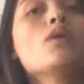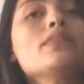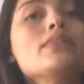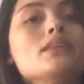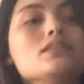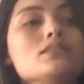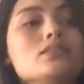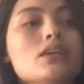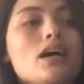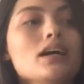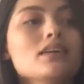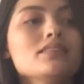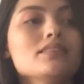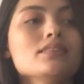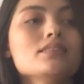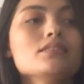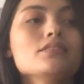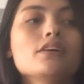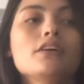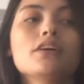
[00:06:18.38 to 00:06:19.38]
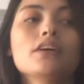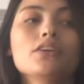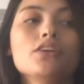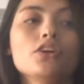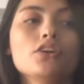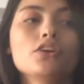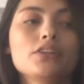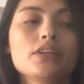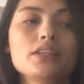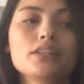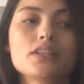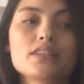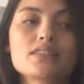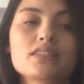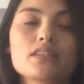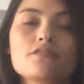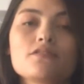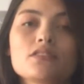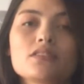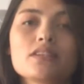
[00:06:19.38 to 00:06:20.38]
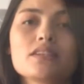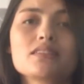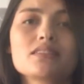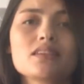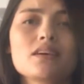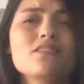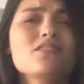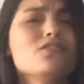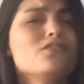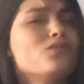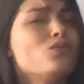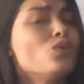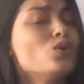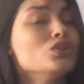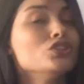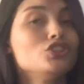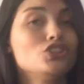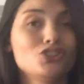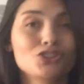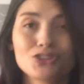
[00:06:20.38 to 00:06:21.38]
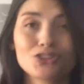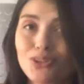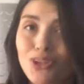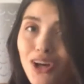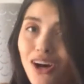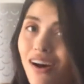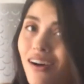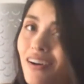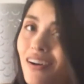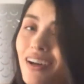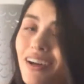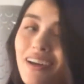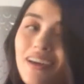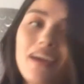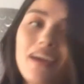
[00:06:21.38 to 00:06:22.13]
the toxins are in your digestive system for too long,